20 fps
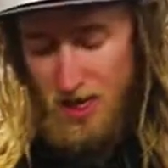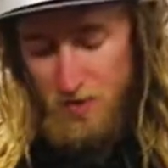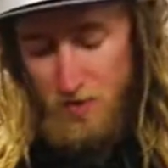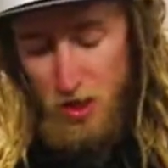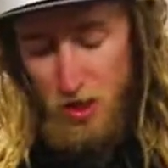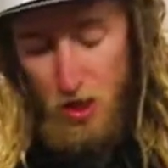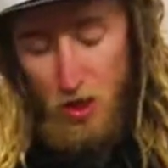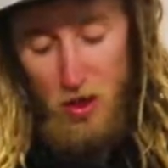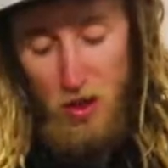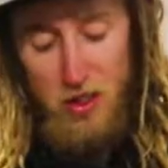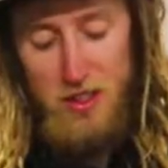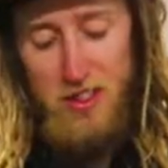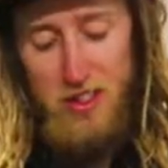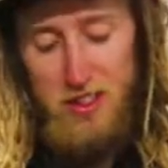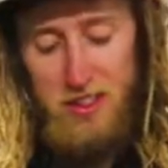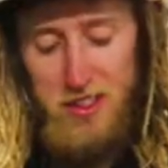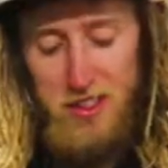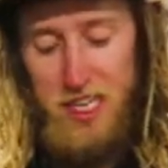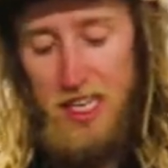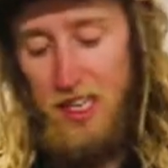You'll also
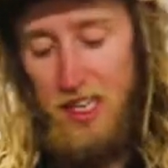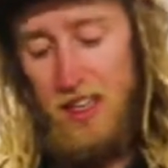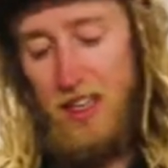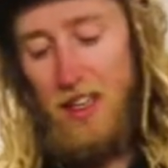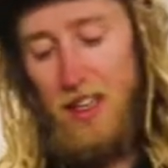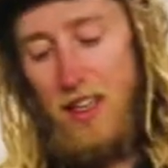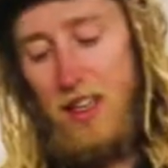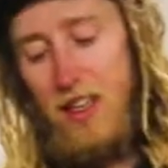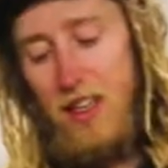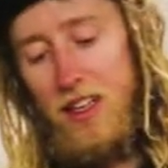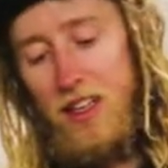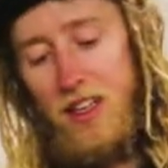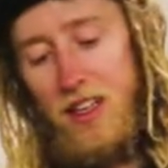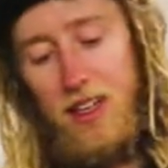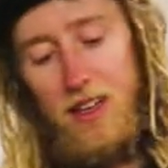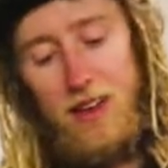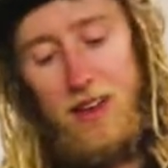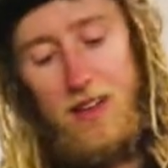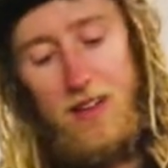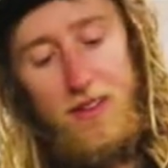see
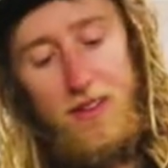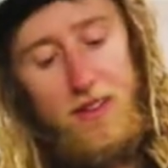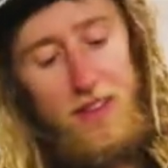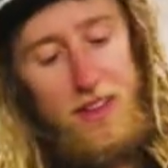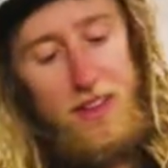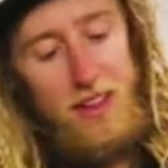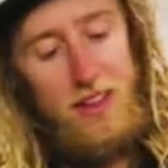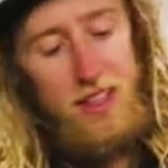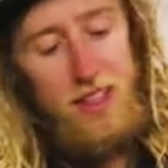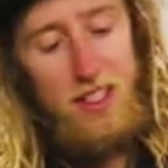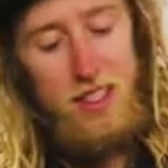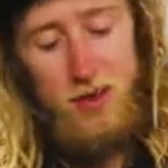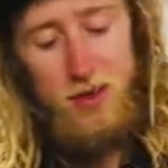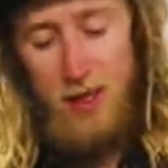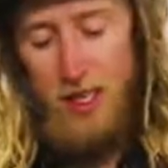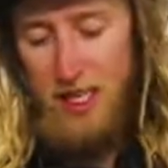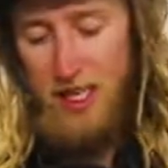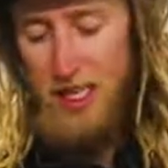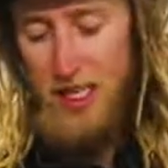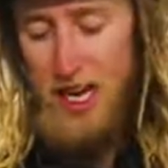that this
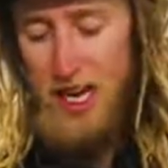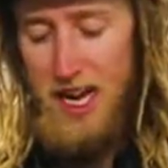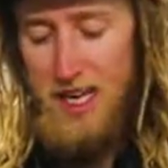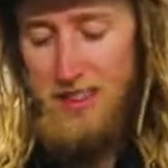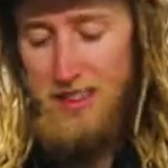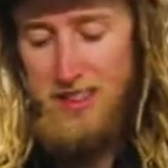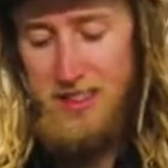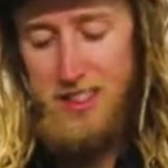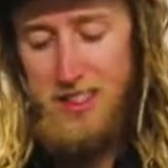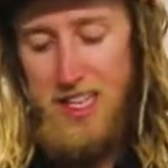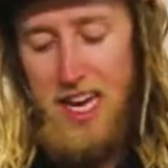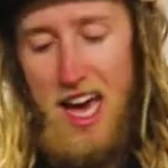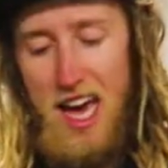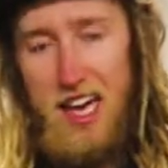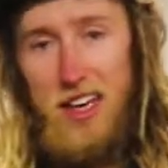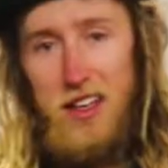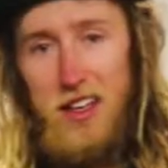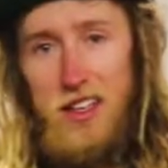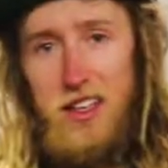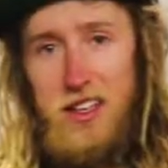one here has a
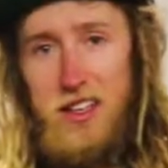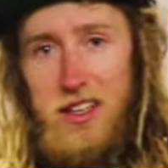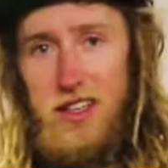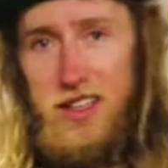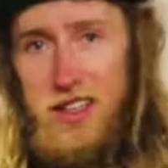tag on it.